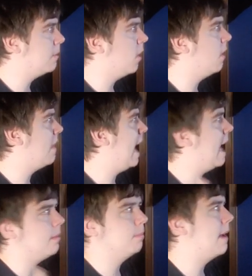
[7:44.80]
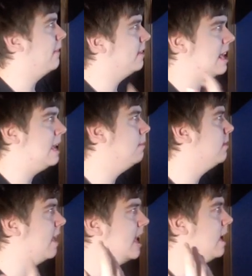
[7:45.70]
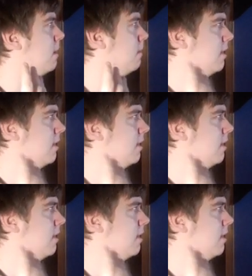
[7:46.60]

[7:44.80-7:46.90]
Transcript: and all that. About the same, same,